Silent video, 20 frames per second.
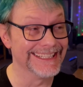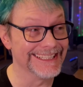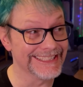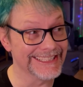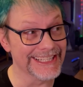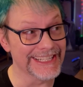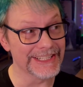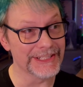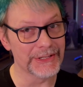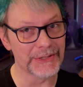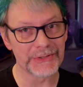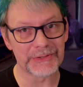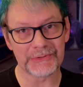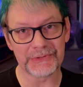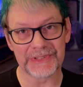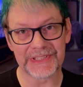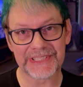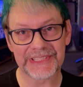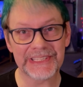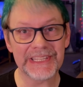diagnosed
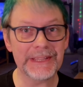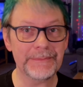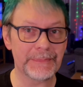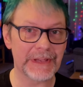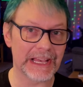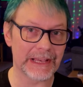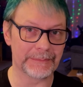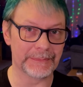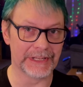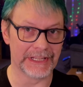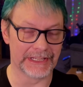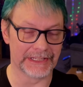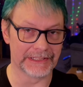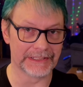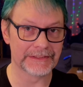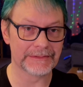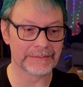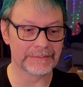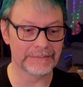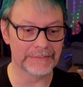with sleep
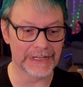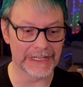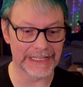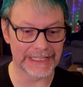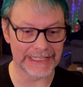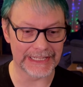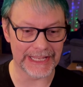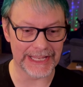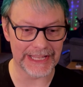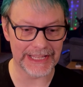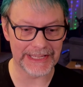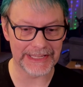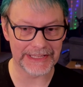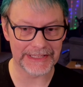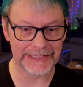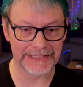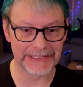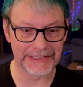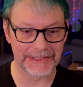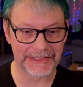apnea, but I
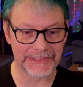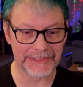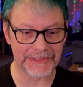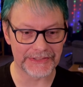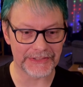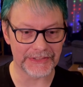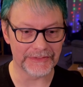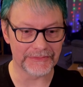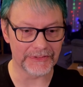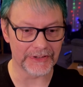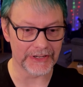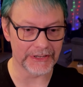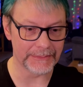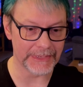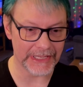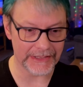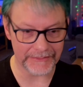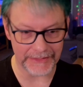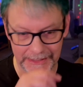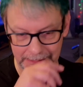so far I'm
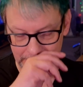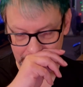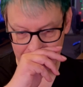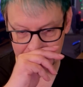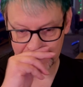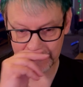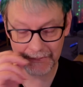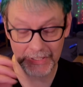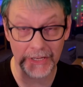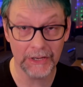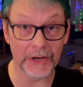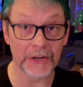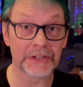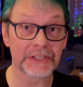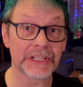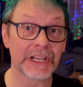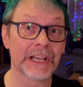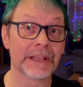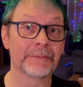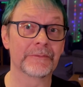having a hard
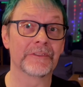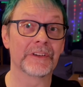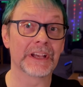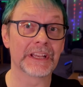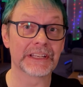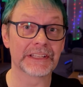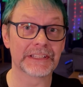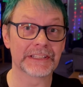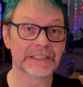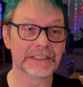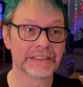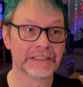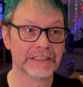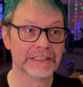time finding